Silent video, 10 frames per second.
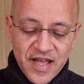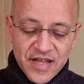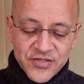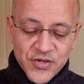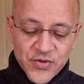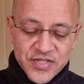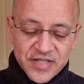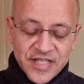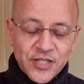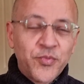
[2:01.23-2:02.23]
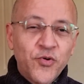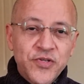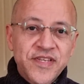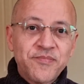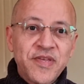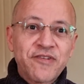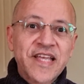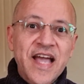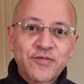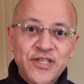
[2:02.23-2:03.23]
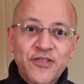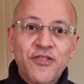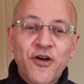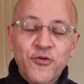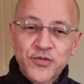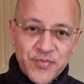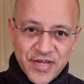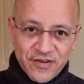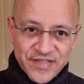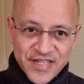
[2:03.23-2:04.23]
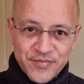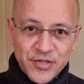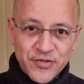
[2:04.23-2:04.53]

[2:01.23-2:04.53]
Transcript: And so it's little point in me recounting those appearances,